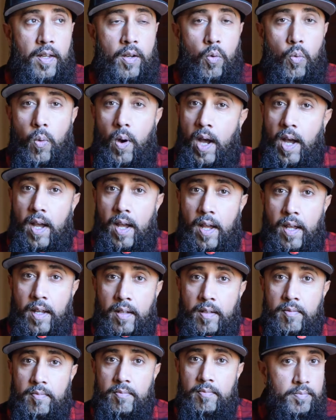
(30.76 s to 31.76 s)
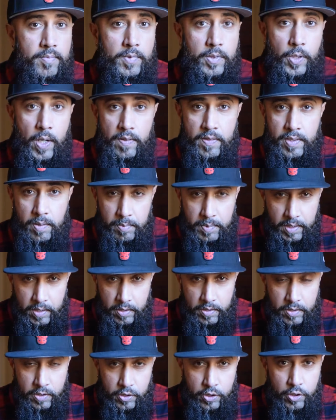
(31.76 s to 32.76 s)
Why? You have
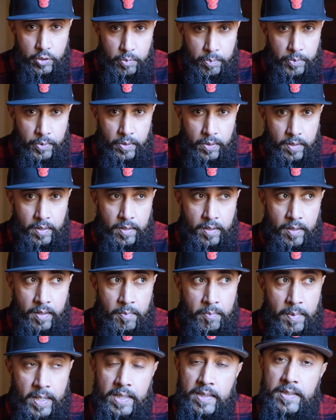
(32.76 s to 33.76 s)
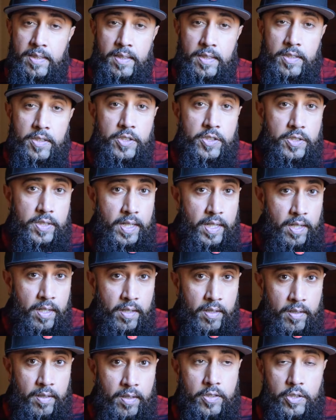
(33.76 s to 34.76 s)
something super amazing to
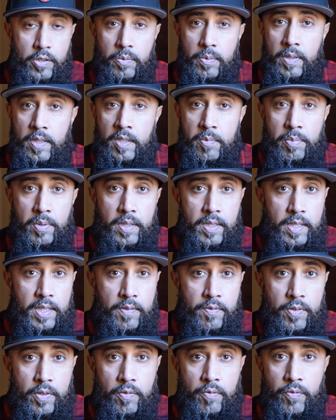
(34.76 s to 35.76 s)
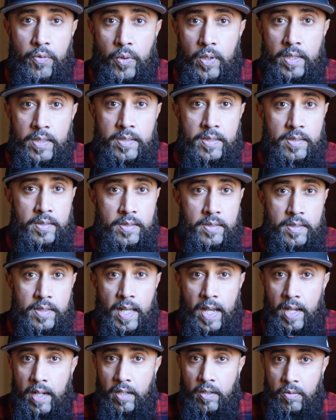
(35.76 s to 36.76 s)
share? Do you really believe your voice is
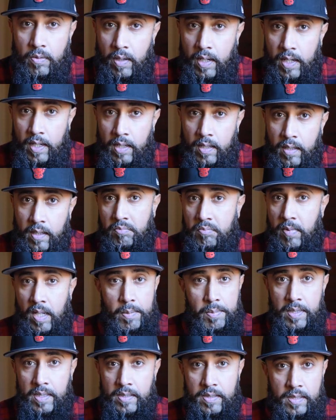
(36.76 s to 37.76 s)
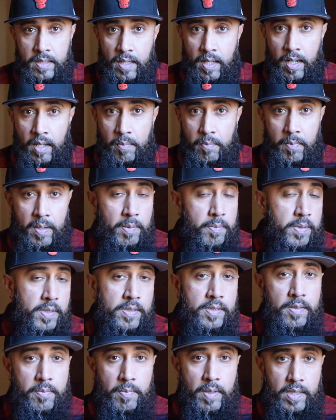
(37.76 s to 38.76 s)
that great? Maybe it's not. Maybe
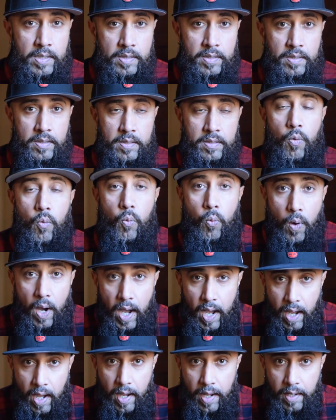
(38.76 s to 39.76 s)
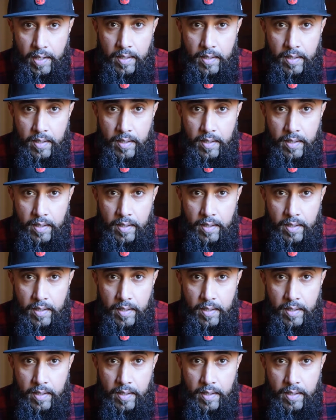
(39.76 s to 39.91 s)
it's the message. Why?